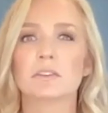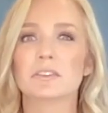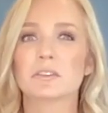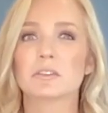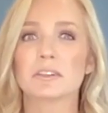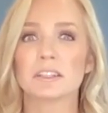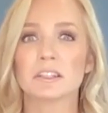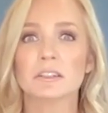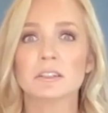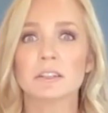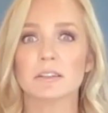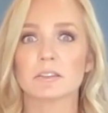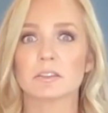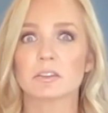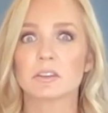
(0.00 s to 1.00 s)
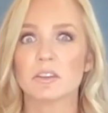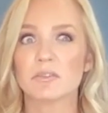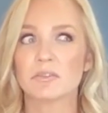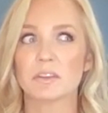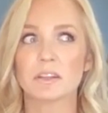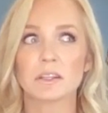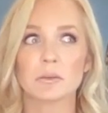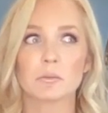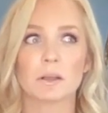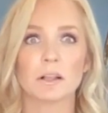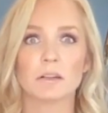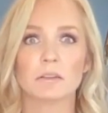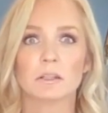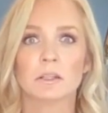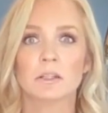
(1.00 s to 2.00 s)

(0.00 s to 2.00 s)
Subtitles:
physical illness. Are you not feeling well?